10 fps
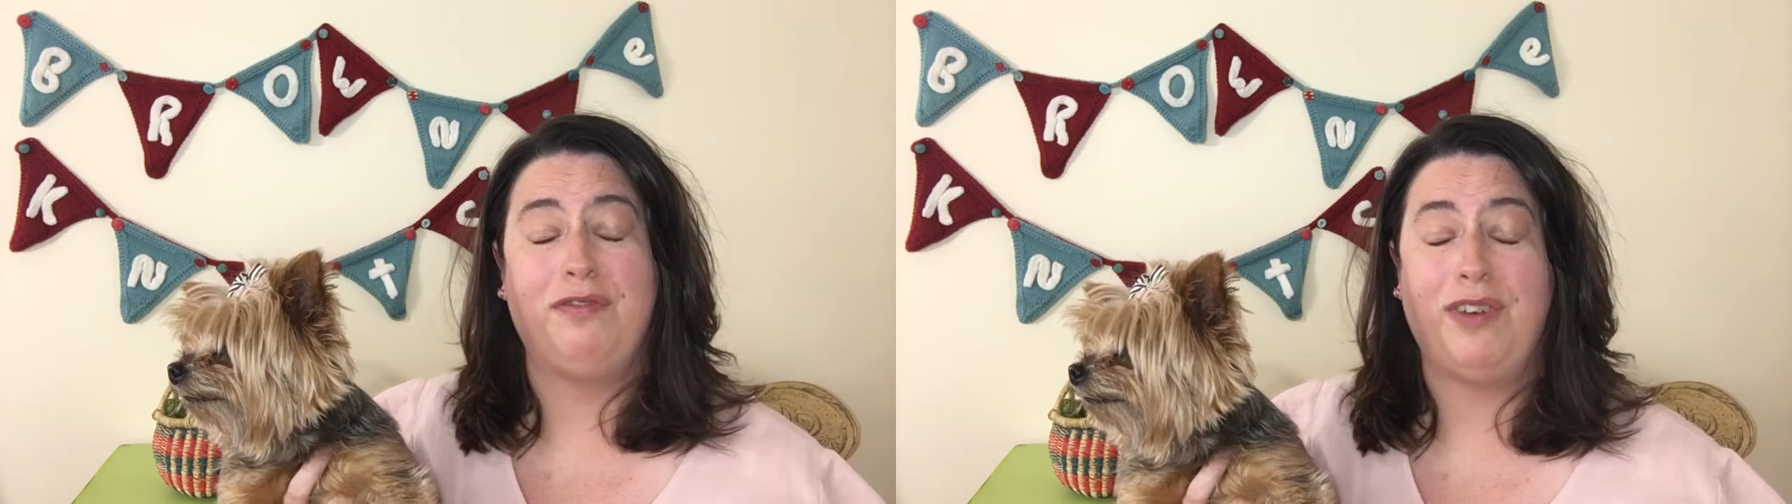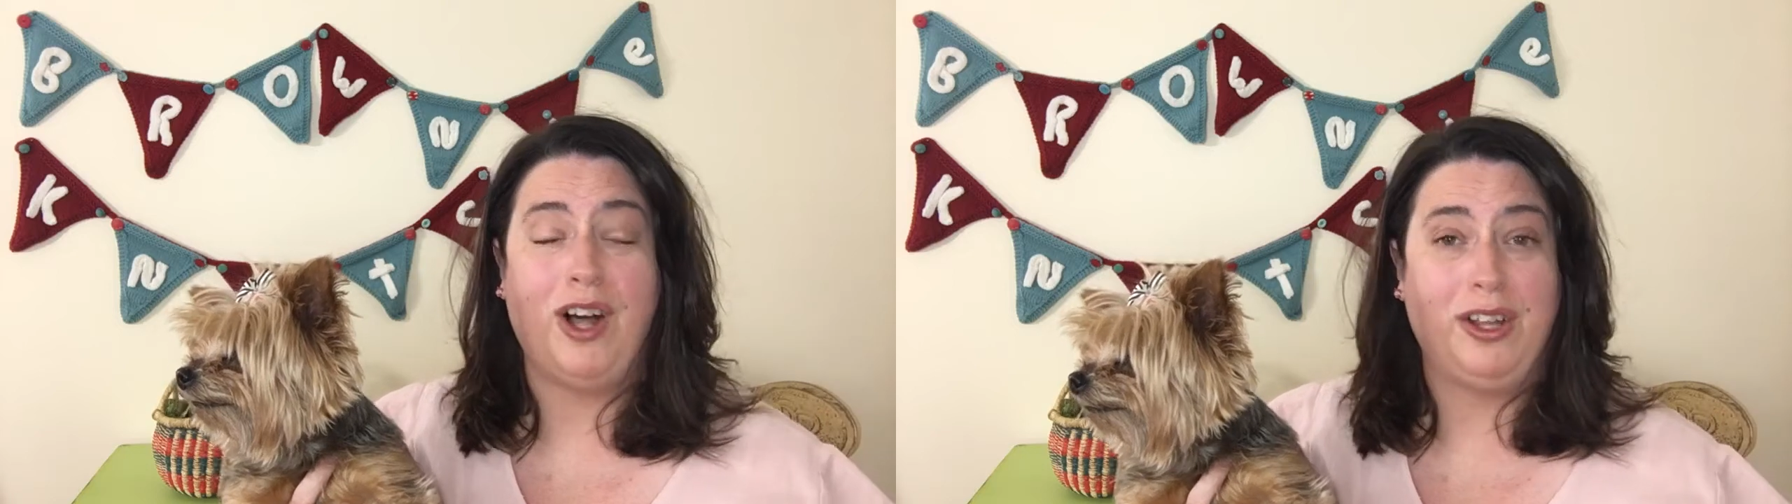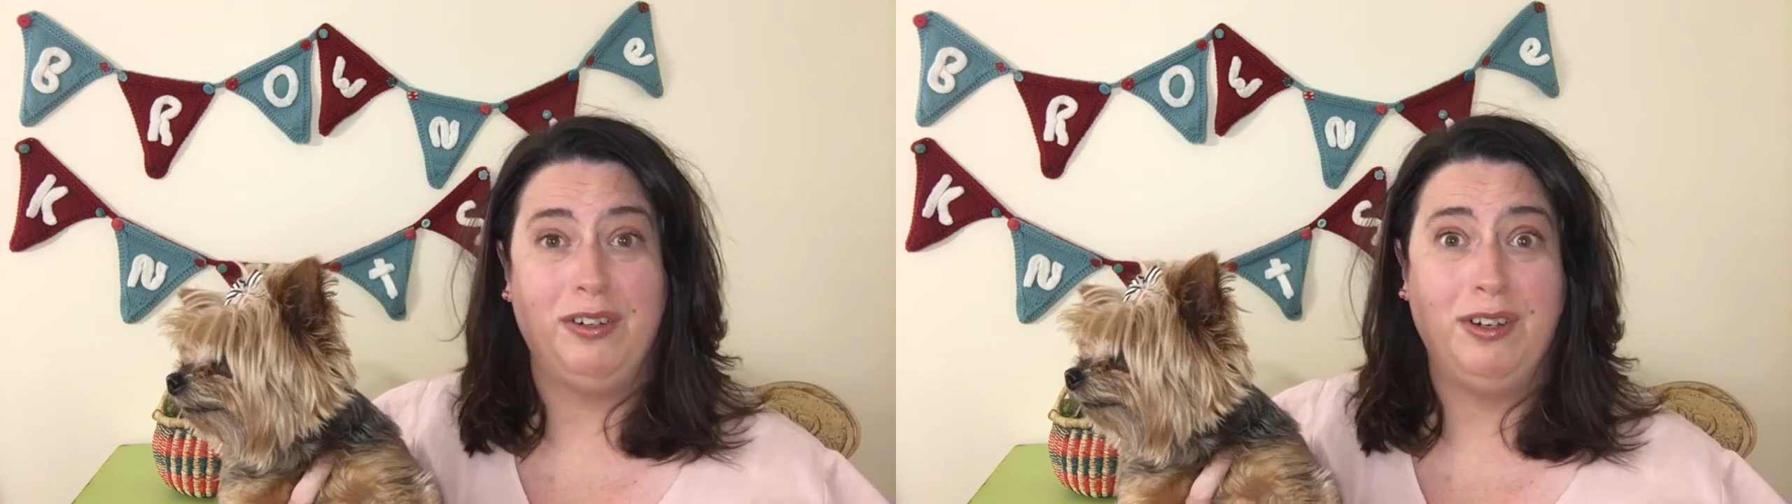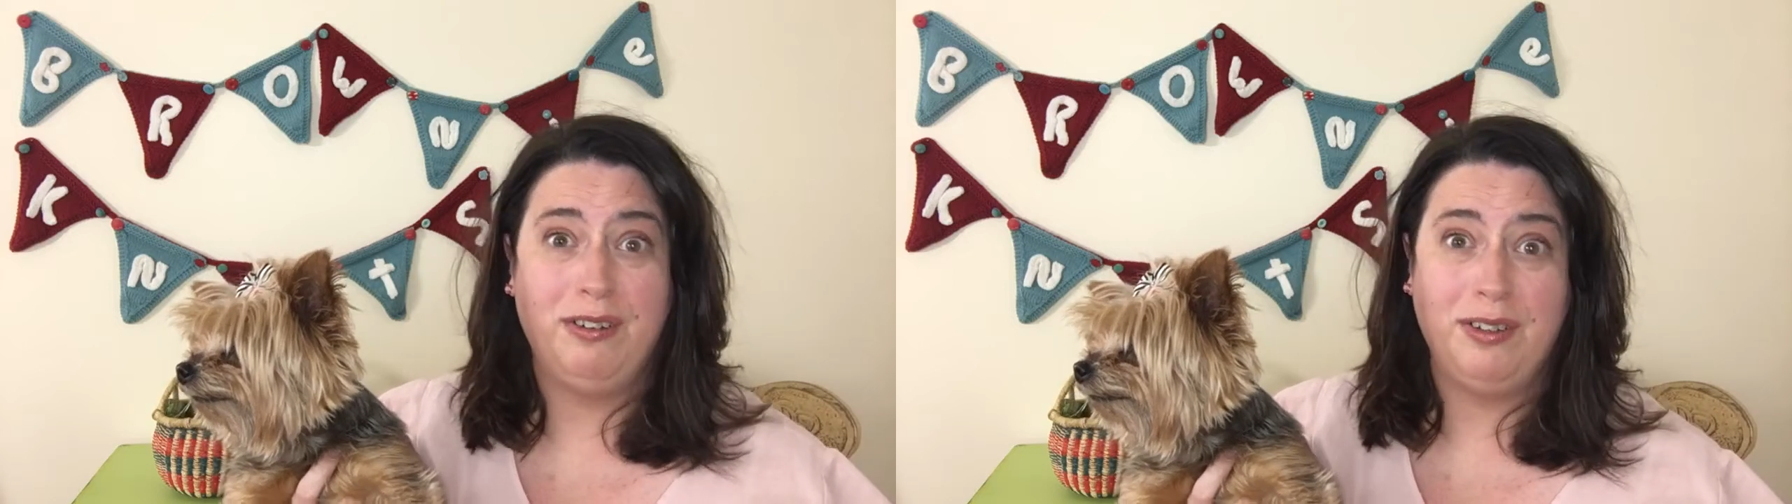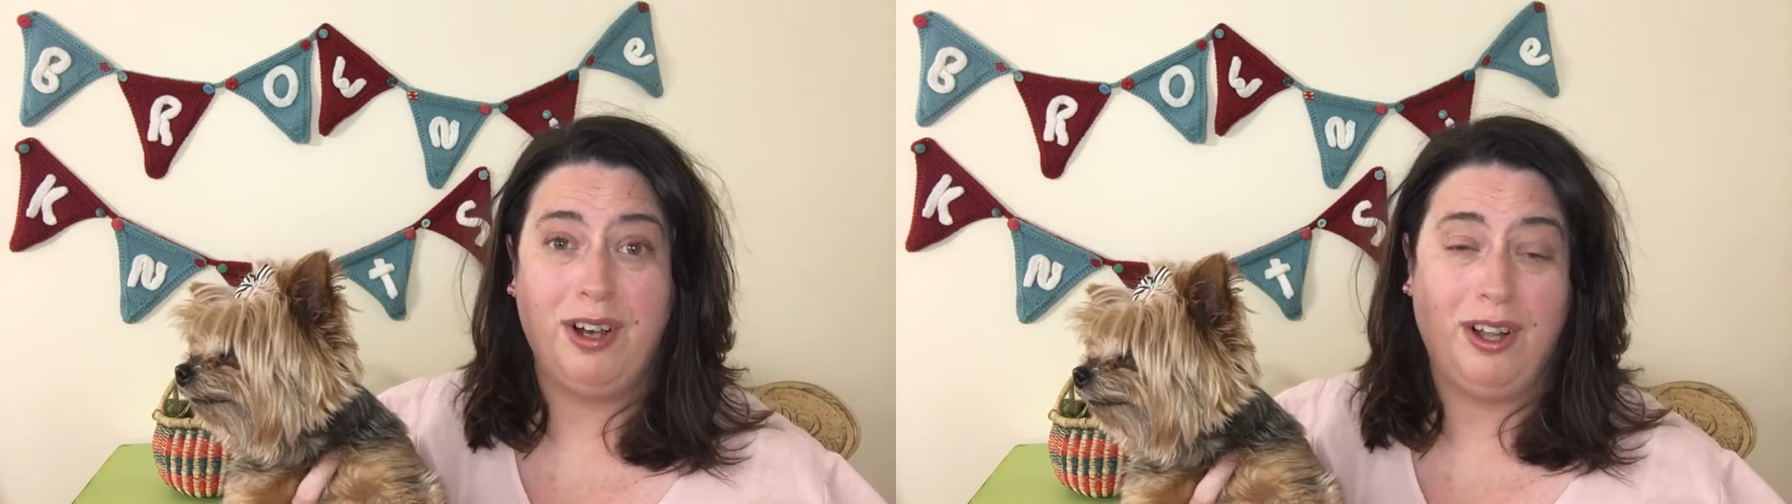
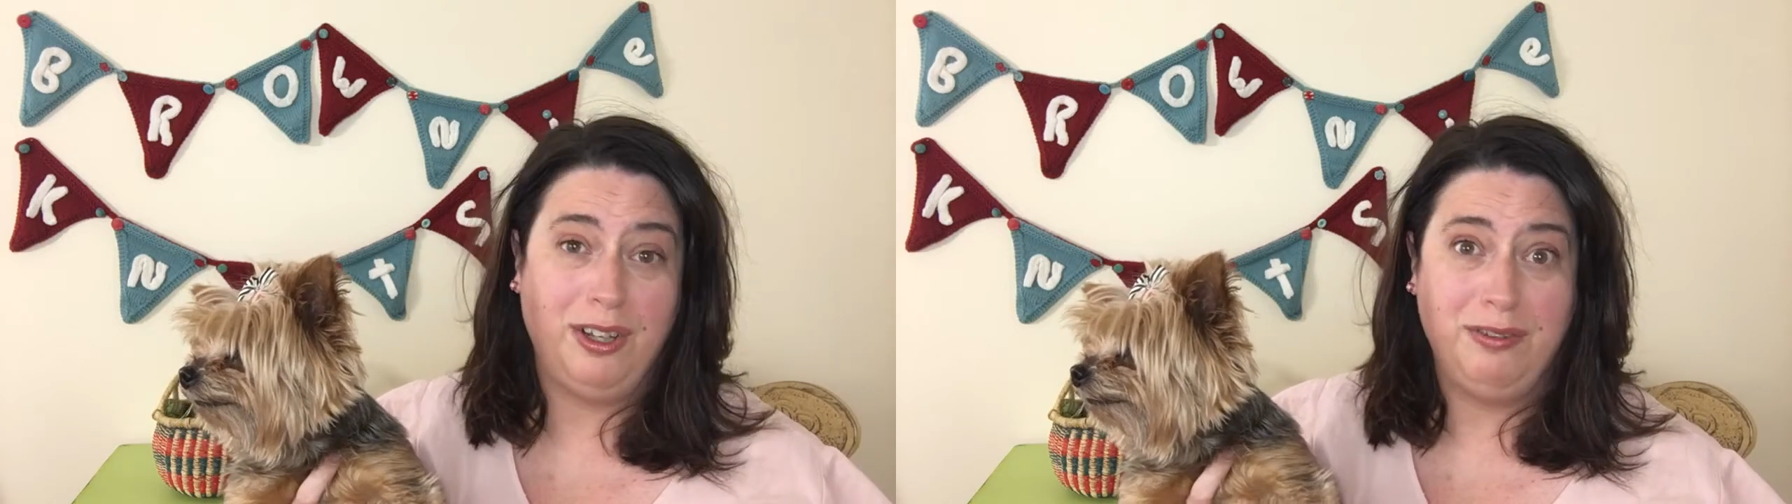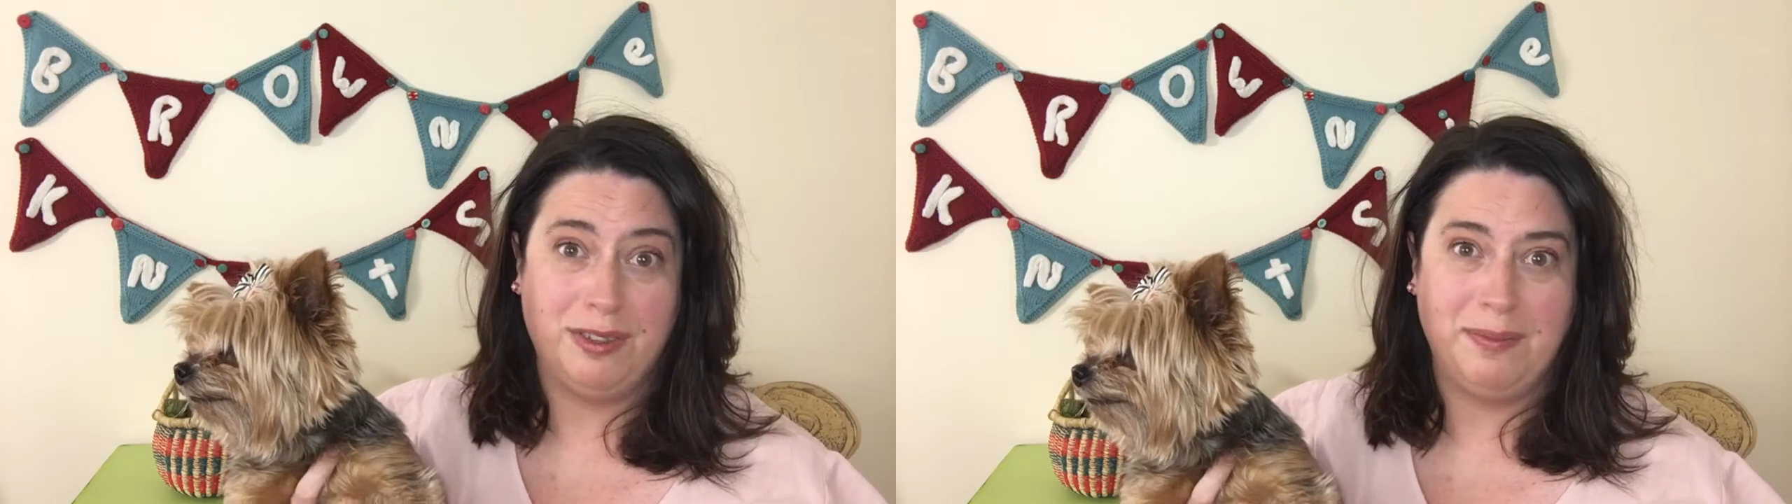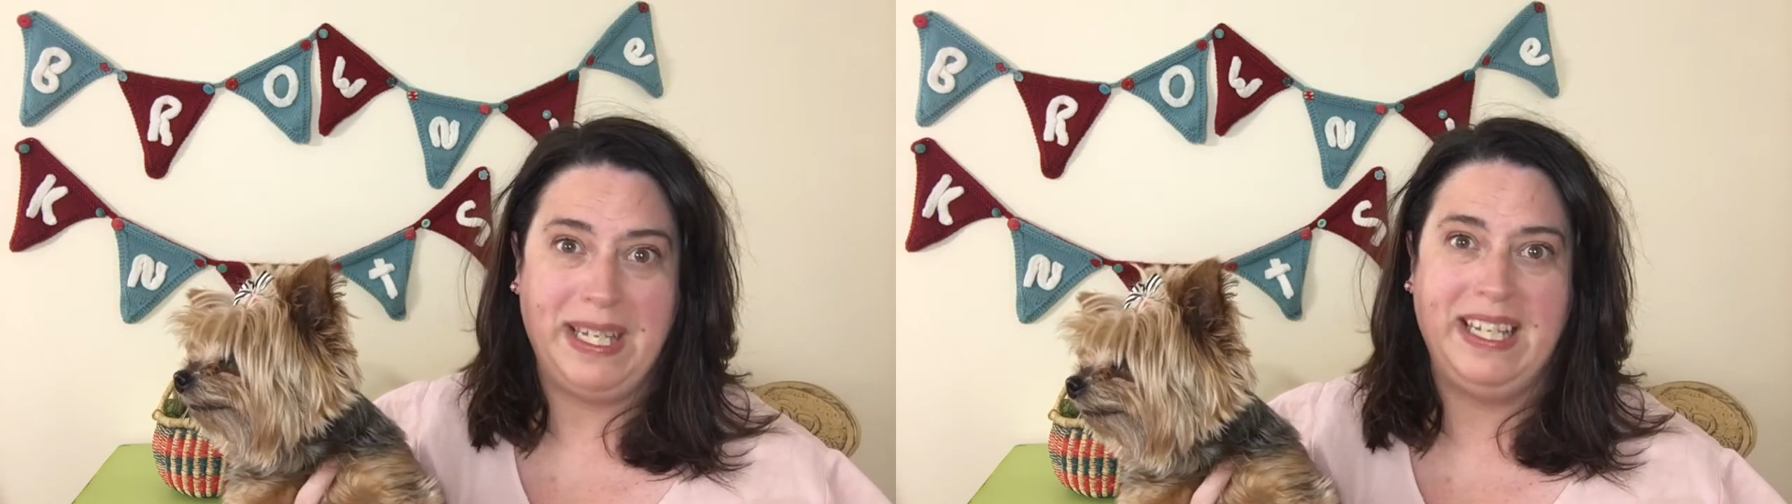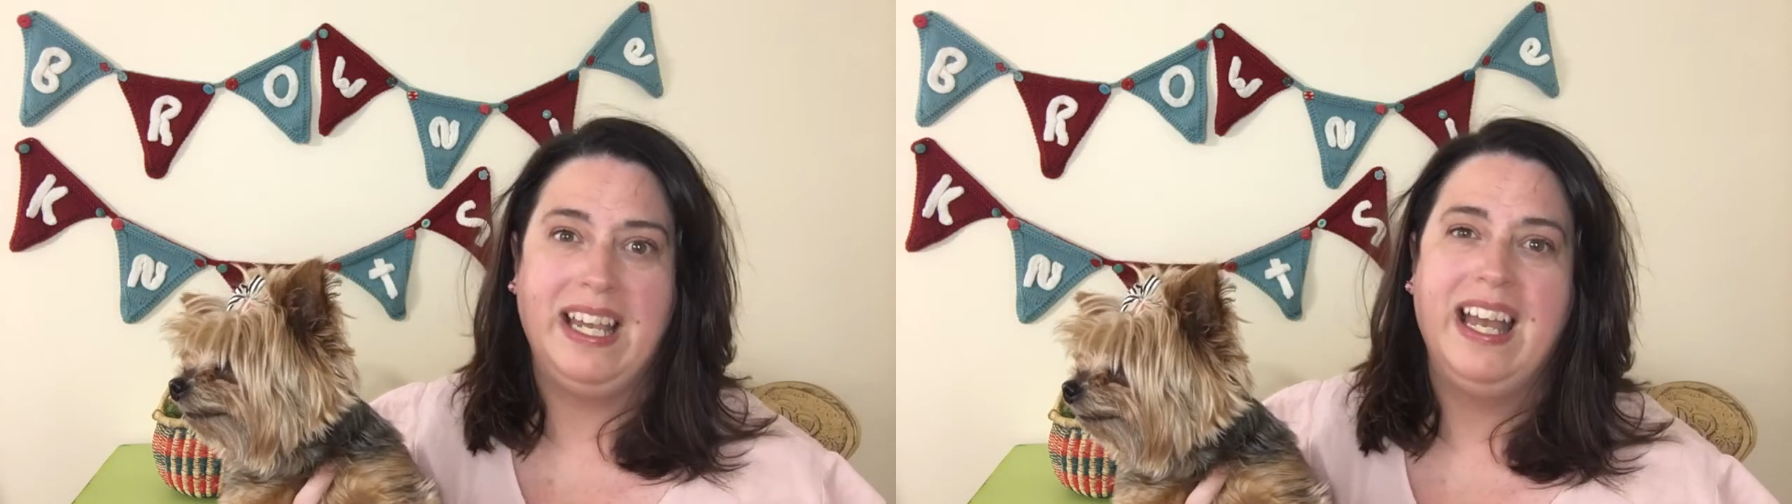follow all over me.